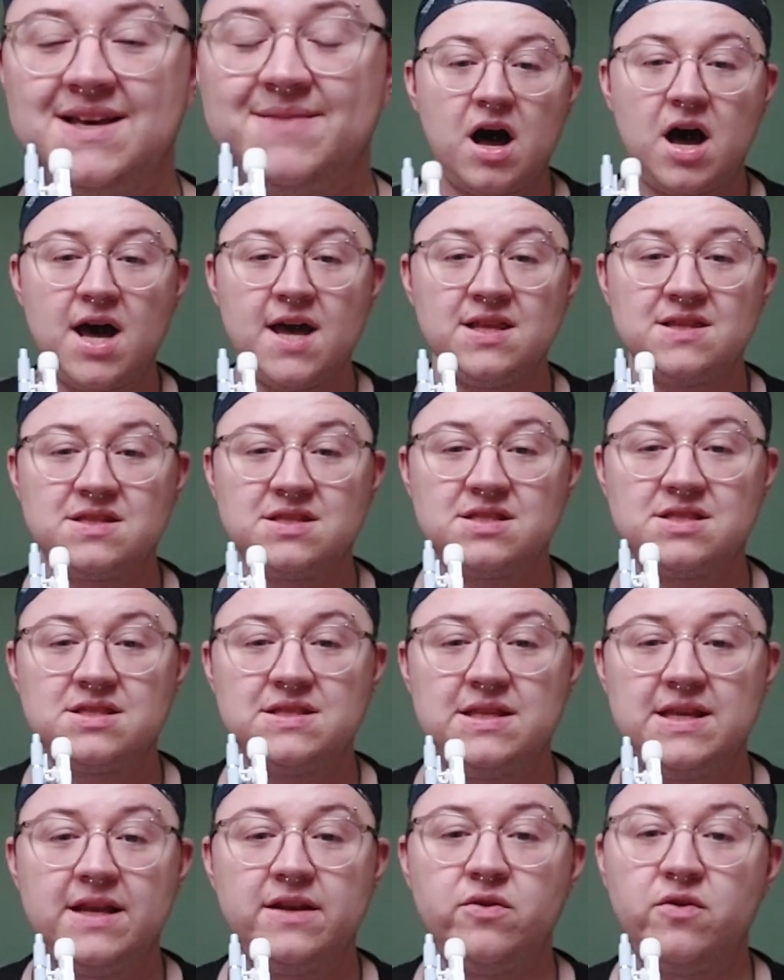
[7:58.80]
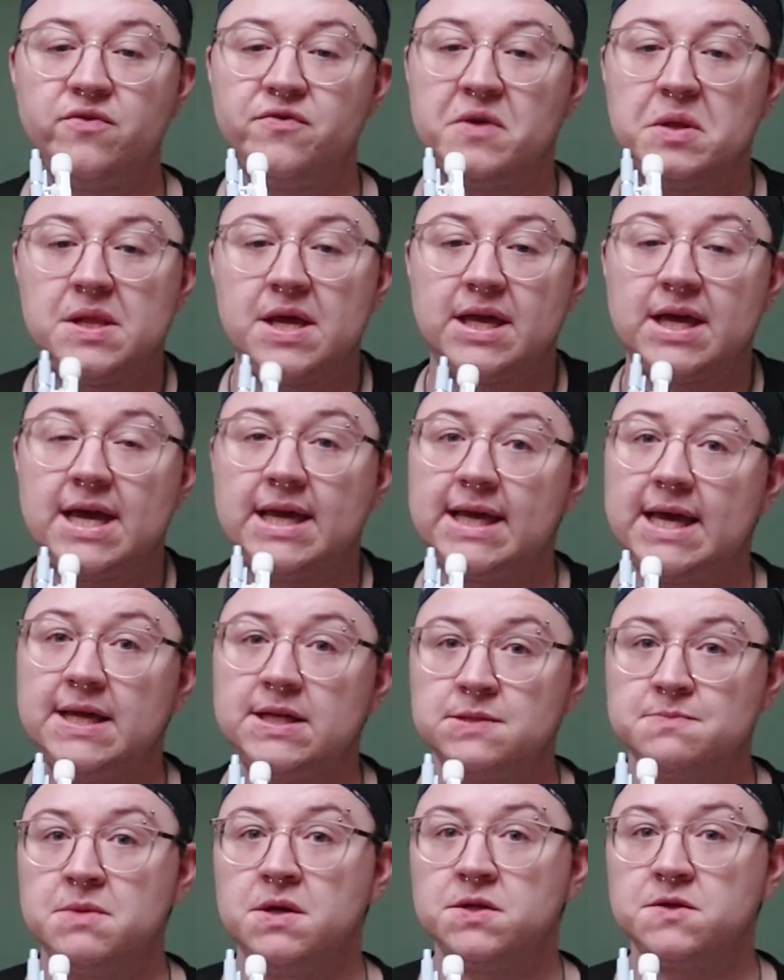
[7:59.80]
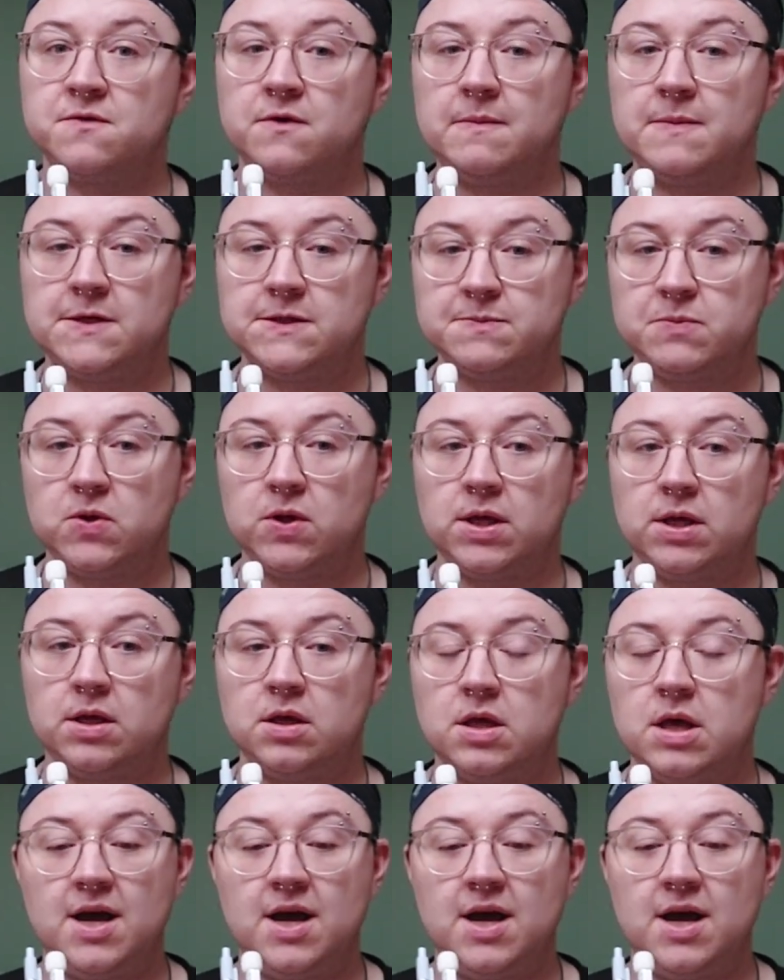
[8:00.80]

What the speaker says: I did not feel like I gained much from this book.